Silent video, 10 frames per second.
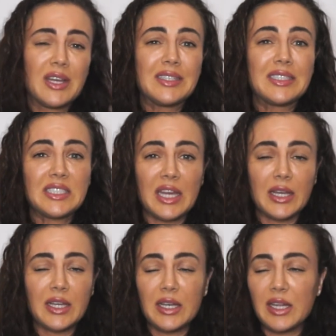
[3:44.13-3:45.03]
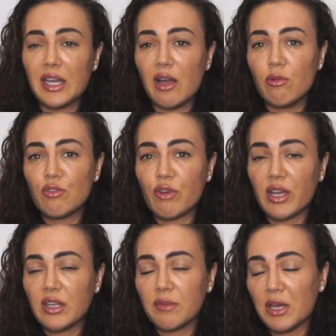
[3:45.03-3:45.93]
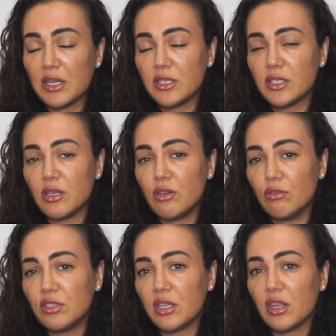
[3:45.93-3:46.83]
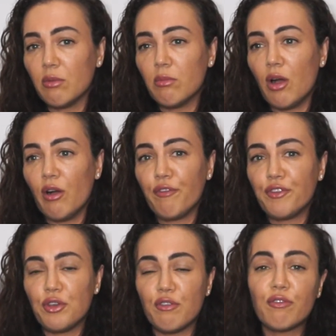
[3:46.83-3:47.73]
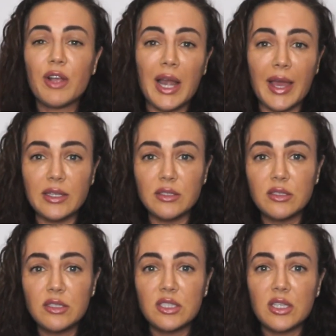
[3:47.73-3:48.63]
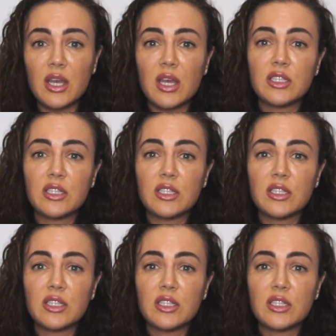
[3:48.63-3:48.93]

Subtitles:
Secondly, I would recommend using them after you've cleansed.